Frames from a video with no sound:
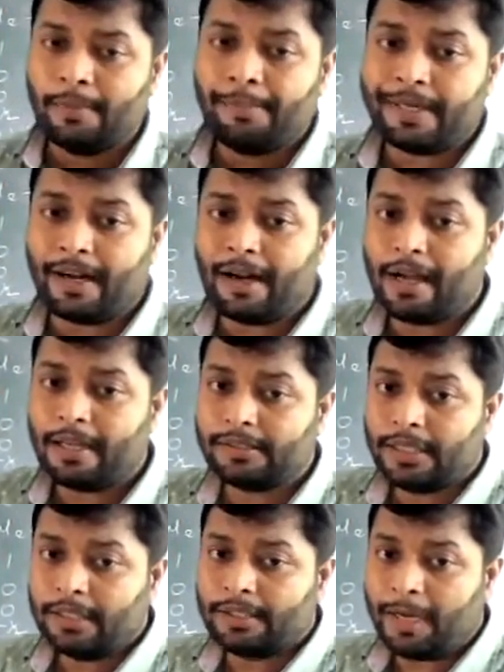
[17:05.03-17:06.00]
Because
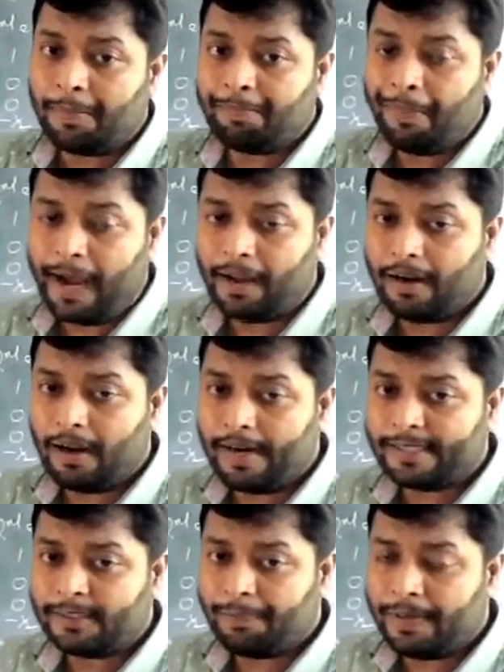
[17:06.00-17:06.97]
the
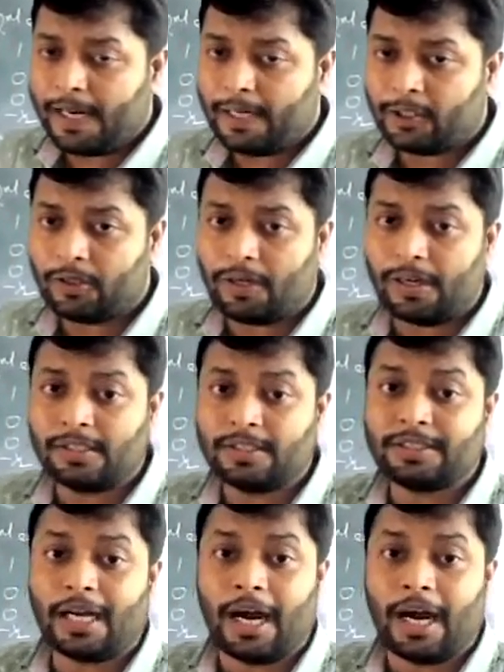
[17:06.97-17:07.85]
parallel spin electrons